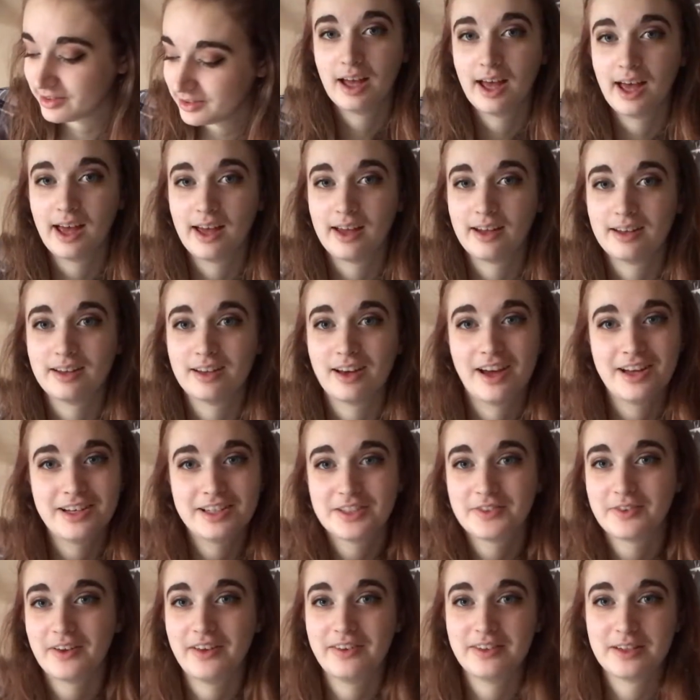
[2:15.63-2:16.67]
And I
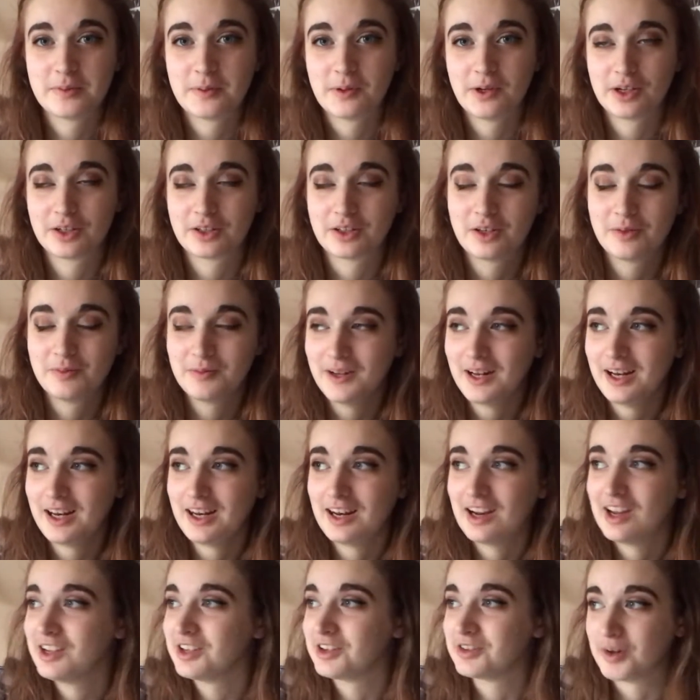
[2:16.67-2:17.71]
just found this book completely
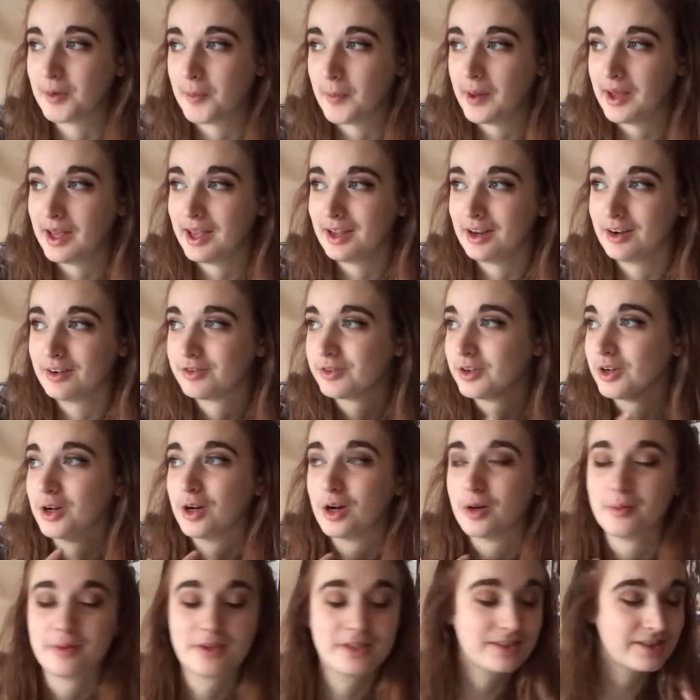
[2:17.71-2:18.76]
like gripping
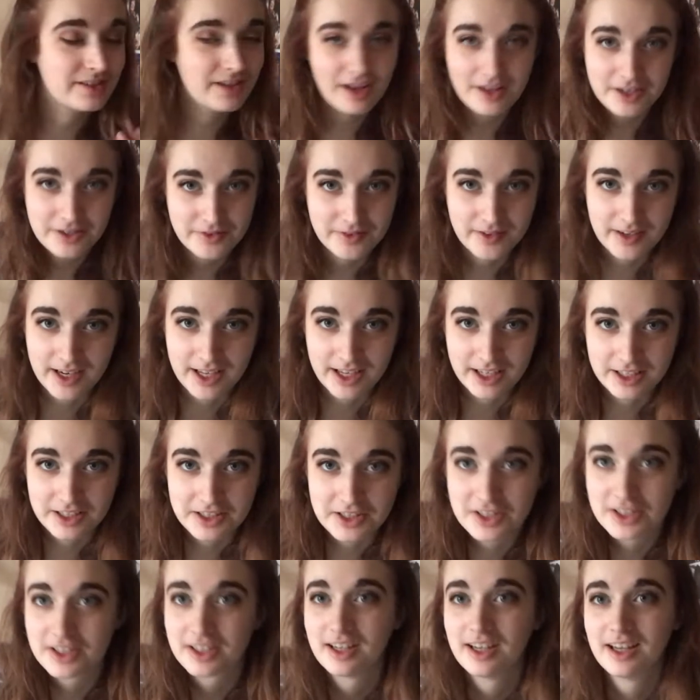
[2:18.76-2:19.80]
from start to
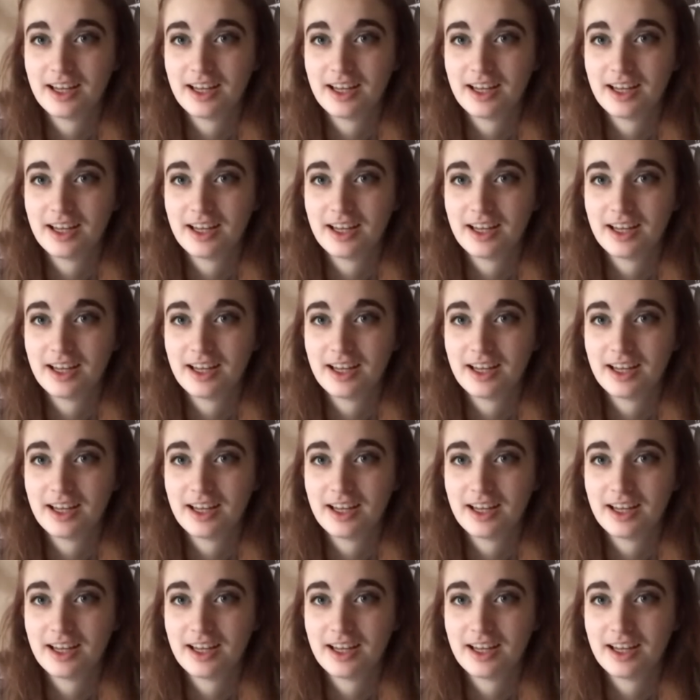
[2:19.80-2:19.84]
finish.